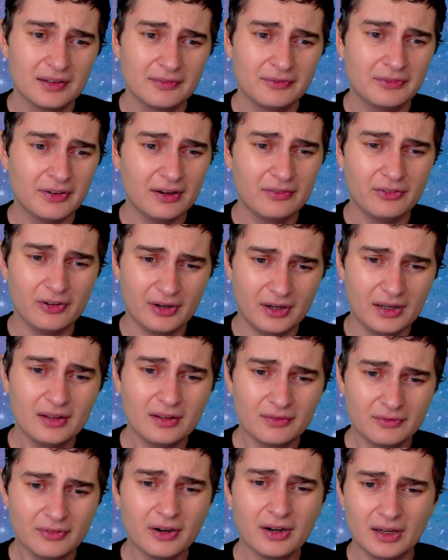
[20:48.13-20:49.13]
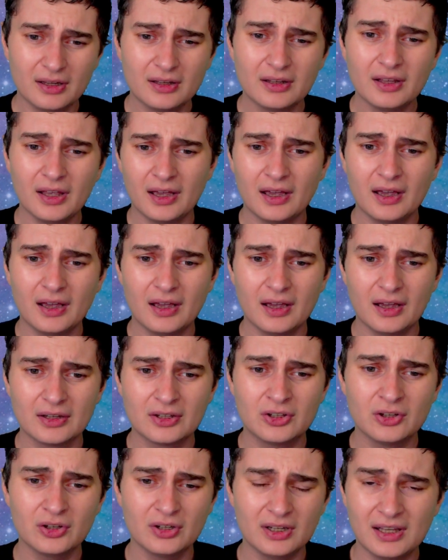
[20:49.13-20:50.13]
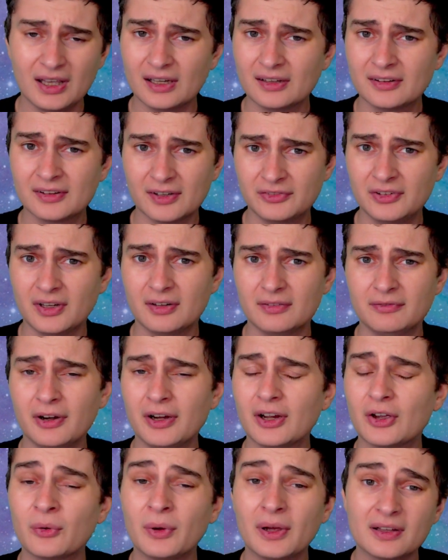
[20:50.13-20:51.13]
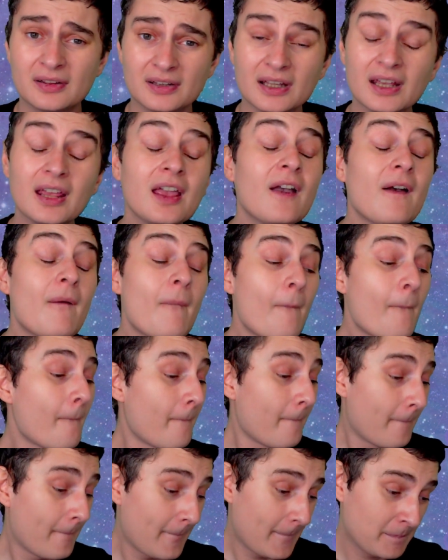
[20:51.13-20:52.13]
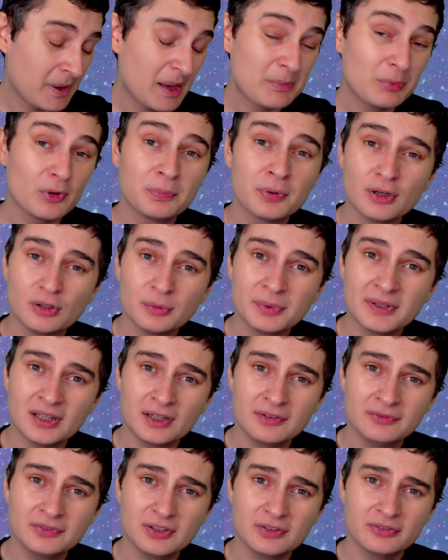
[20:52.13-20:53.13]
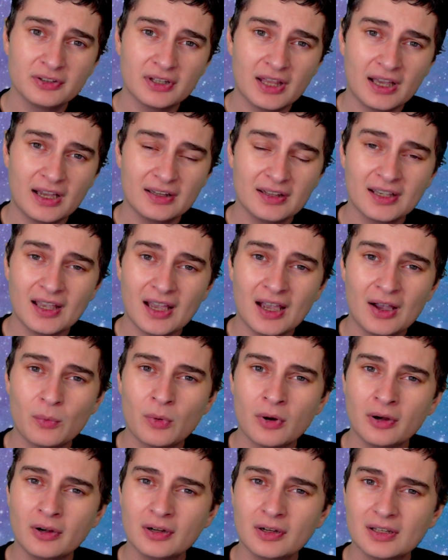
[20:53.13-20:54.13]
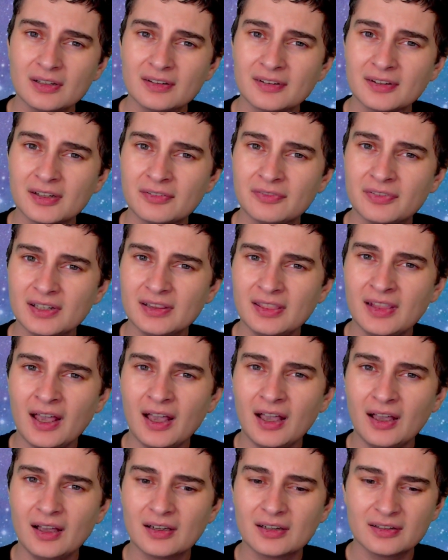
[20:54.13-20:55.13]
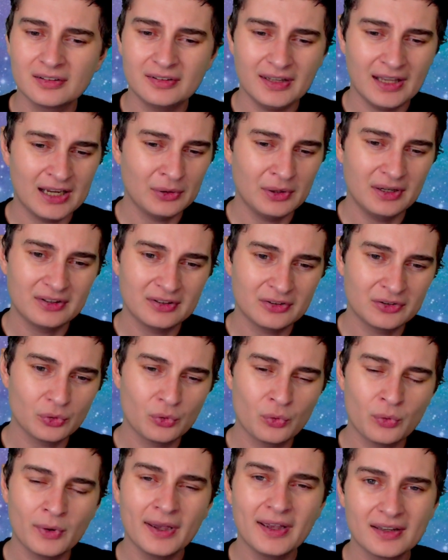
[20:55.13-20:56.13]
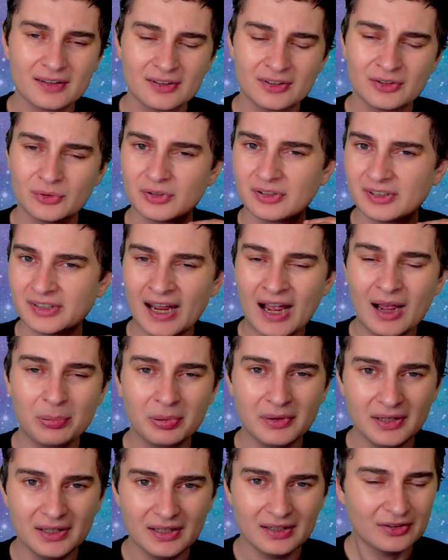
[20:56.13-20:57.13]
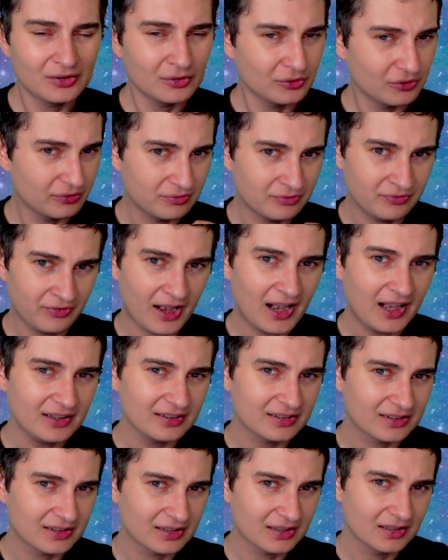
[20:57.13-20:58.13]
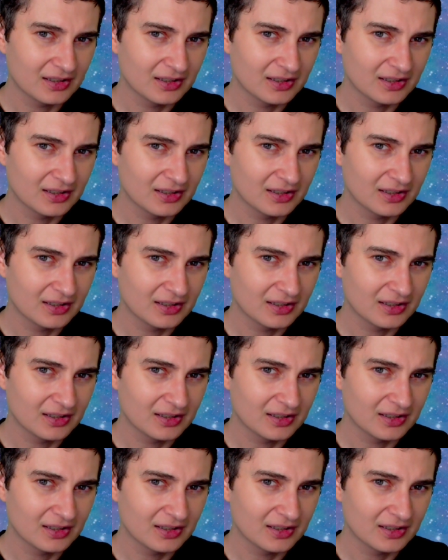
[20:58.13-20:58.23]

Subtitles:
Very, very, very good at getting stuff done very quickly. People probably love you for that, like at work and stuff like that, because Aries is so quick, it's so snappy, it's so fast.